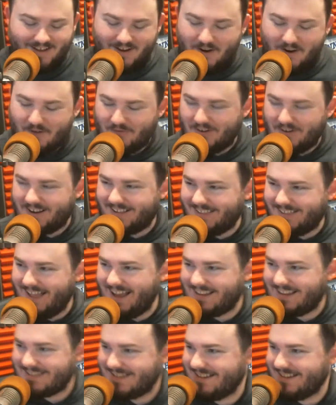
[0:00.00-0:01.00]
over
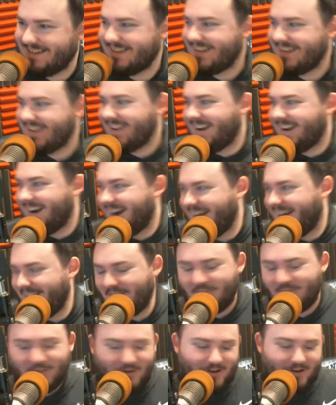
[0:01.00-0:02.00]
Claxton,
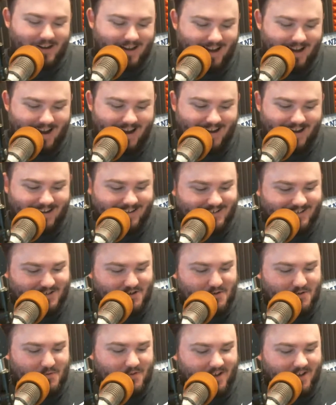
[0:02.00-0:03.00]

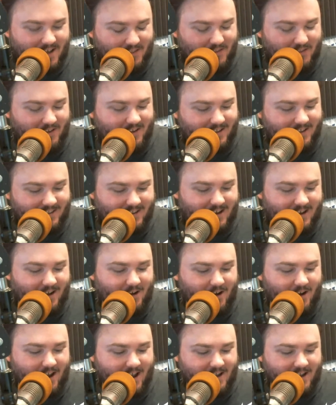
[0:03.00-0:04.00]
38-0
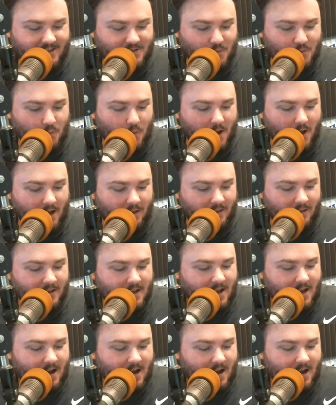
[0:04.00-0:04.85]
there as well.